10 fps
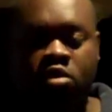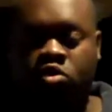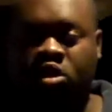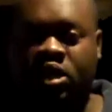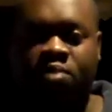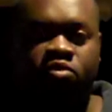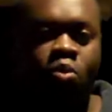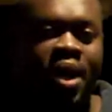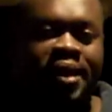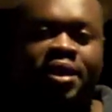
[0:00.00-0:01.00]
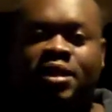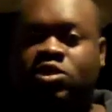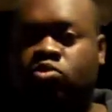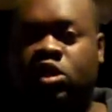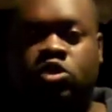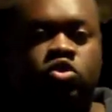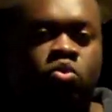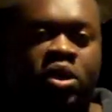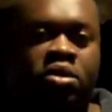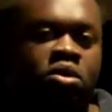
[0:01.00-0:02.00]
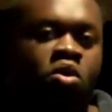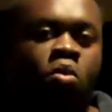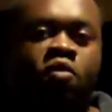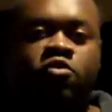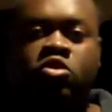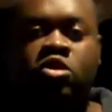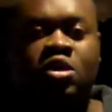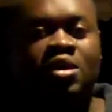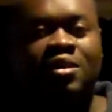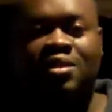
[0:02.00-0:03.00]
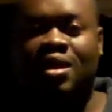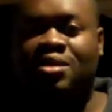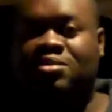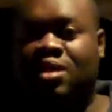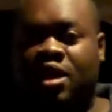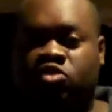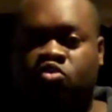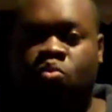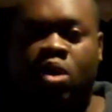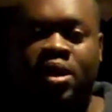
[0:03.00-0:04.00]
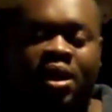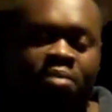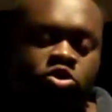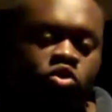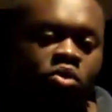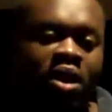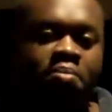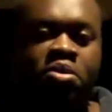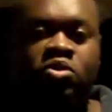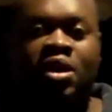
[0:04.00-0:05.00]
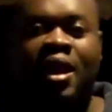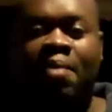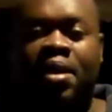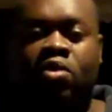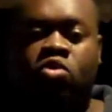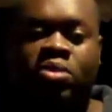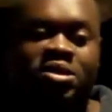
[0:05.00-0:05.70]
You can keep rewinding it as you need to and go over things as you want, and I'm gonna show you how to build the lab at home.